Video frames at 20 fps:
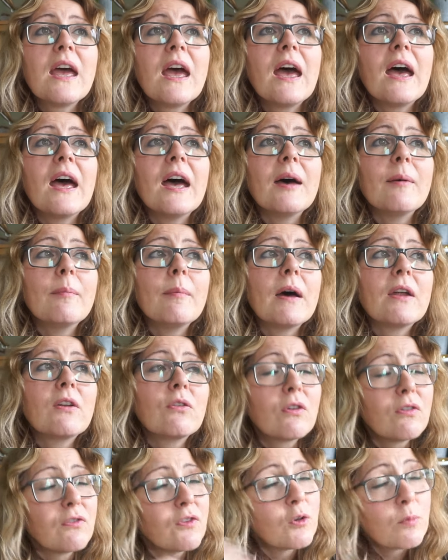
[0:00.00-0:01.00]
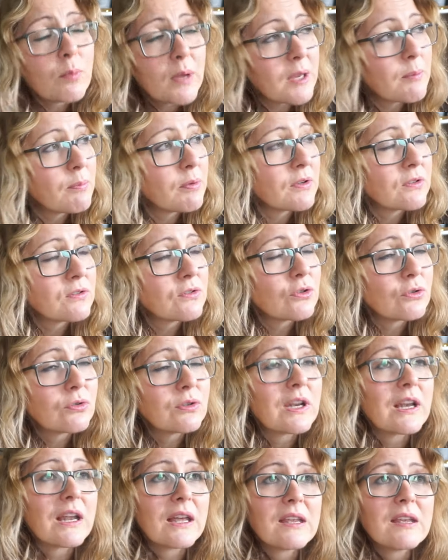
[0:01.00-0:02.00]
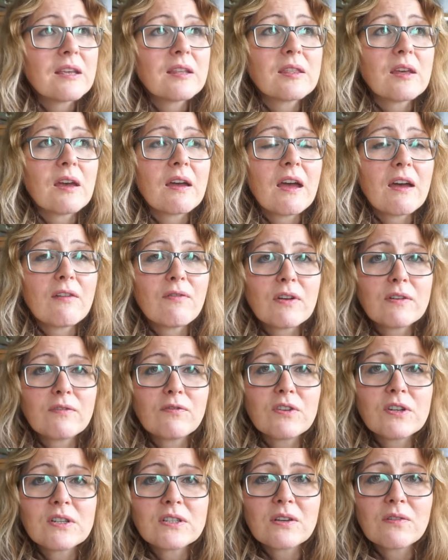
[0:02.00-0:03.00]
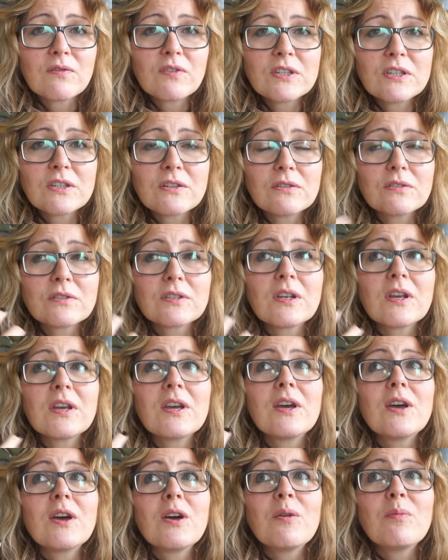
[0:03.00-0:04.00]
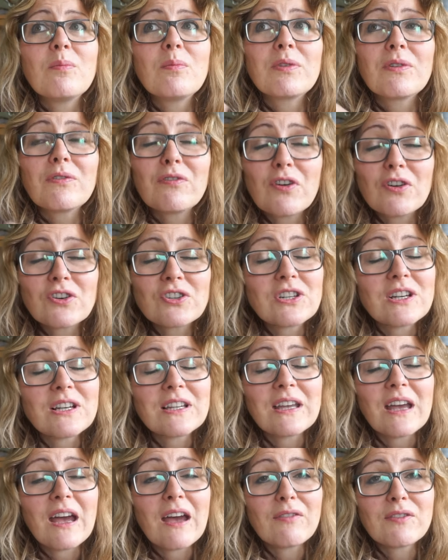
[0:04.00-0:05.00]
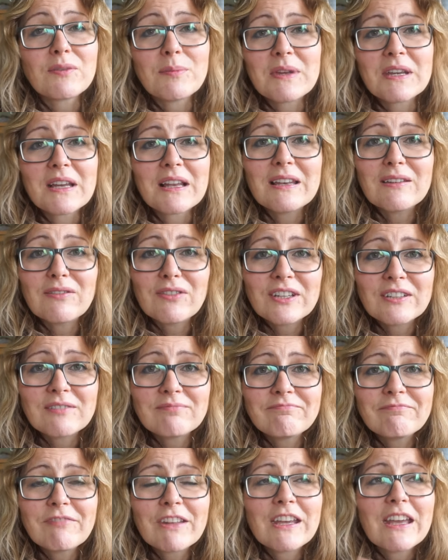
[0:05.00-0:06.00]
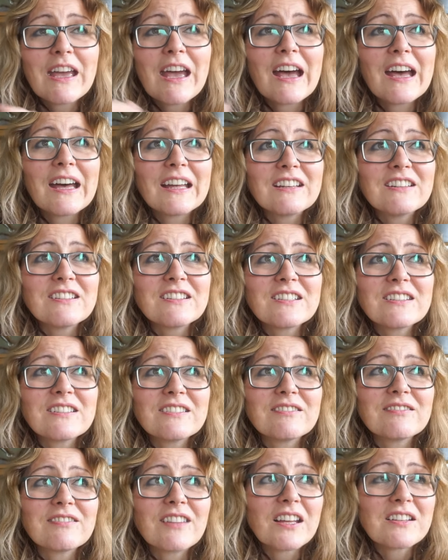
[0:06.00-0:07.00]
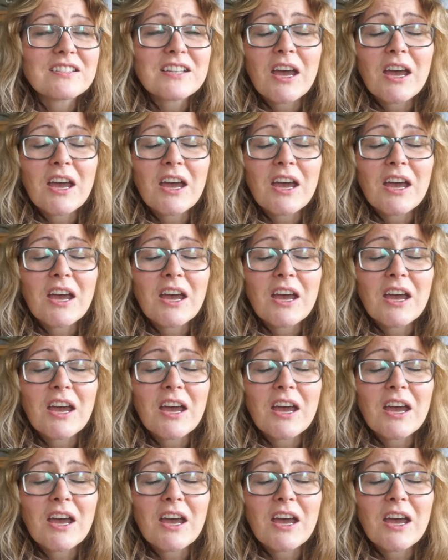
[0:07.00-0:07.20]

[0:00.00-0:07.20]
Um, I know a few people don't like that I have adverts on videos, but unfortunately I have to make a living, and that's